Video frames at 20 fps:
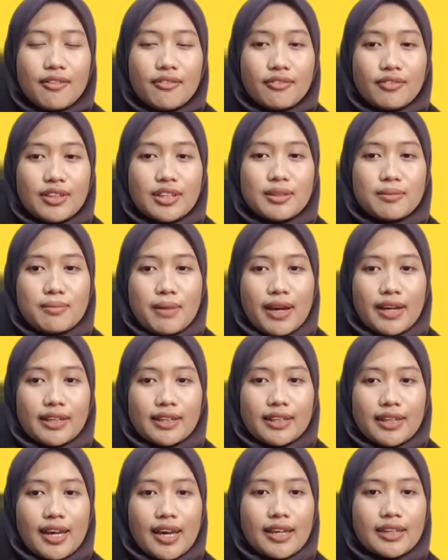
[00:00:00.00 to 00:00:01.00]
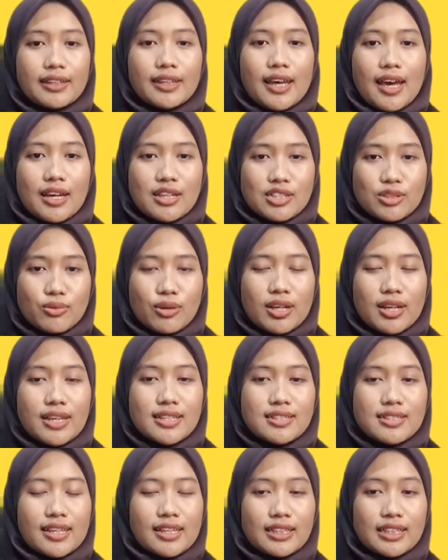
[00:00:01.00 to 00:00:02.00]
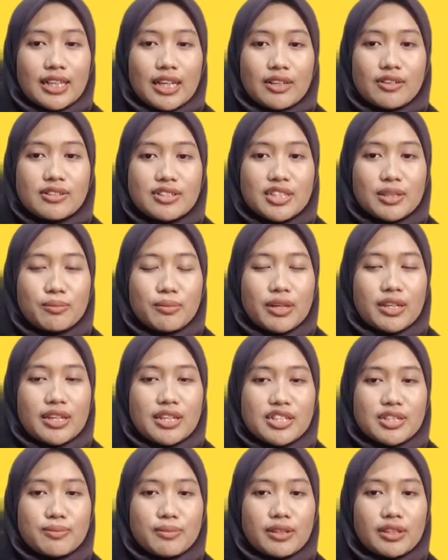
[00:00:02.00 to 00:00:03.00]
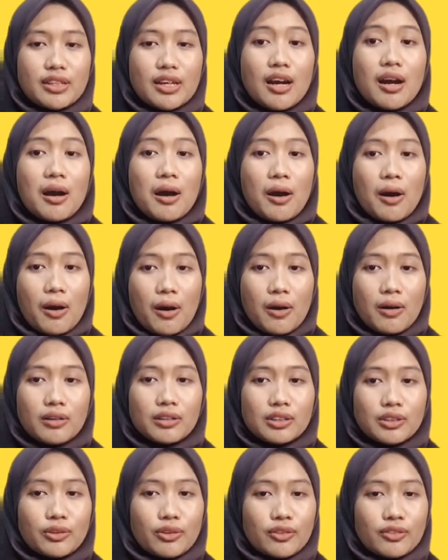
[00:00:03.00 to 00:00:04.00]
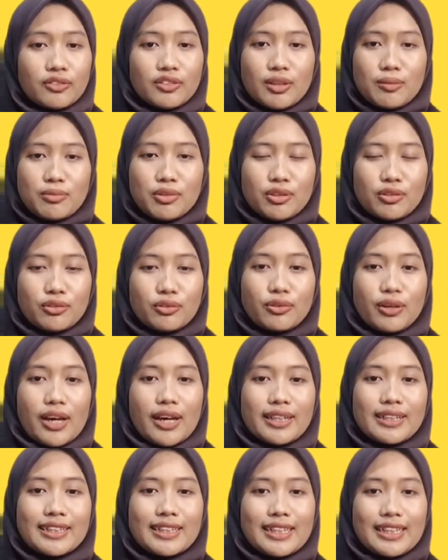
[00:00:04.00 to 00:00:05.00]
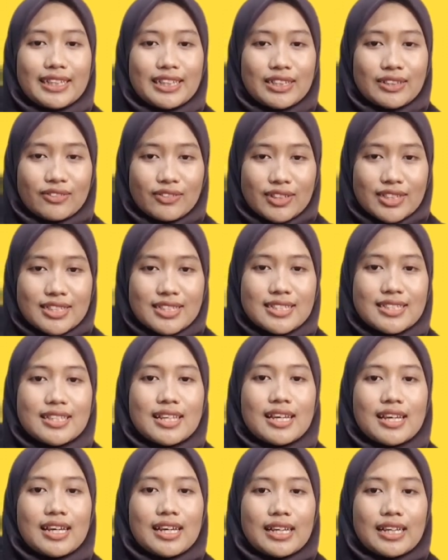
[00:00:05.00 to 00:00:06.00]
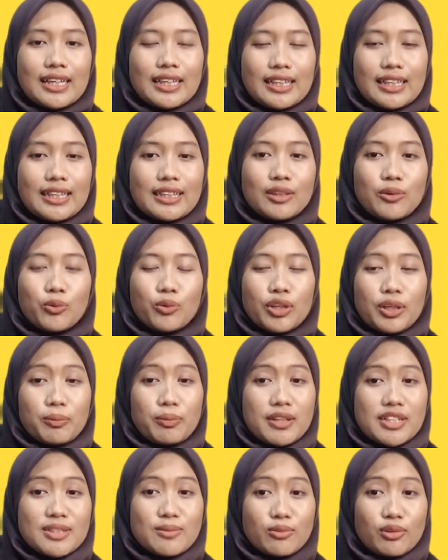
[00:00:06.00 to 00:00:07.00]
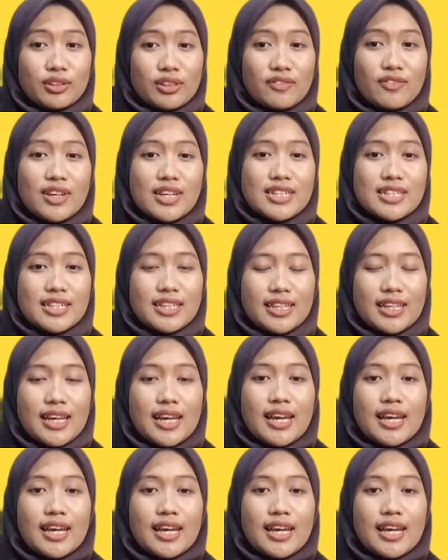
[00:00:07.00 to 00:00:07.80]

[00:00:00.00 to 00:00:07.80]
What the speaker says: feedback, and as well as encouraging management all contribute to an increase in workplace motivation.